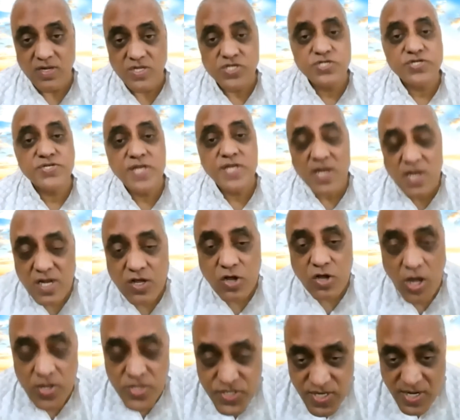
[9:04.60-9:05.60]
still
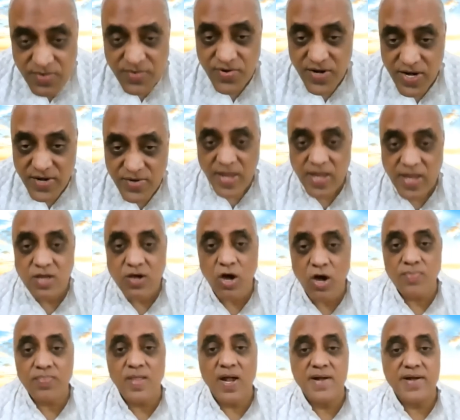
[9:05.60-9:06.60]
concentrating
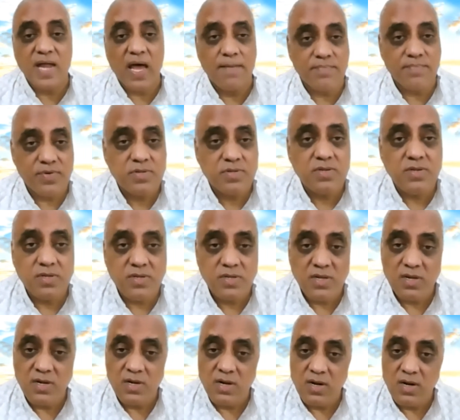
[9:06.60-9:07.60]
on that apple,
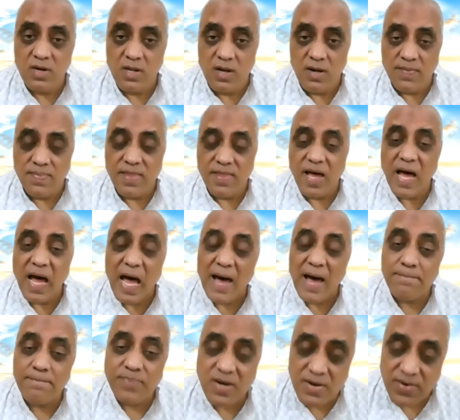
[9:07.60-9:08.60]
the
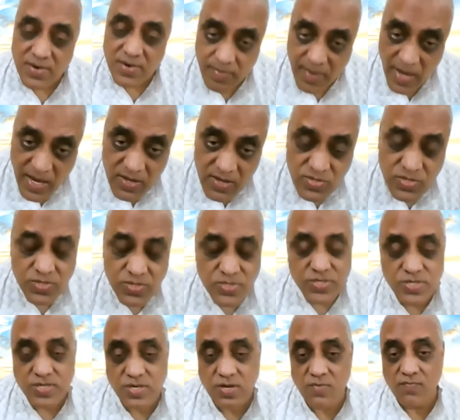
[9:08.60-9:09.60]
apple
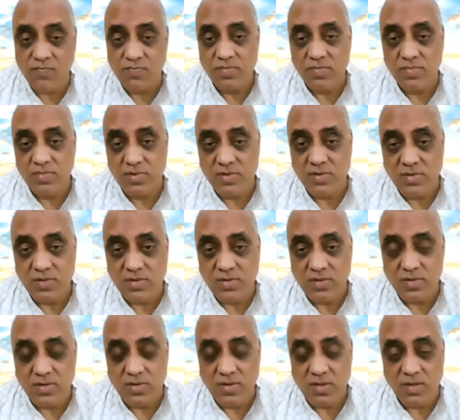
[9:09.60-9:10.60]
remains,
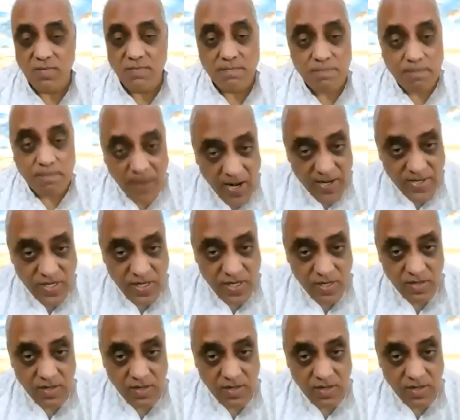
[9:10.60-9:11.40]
but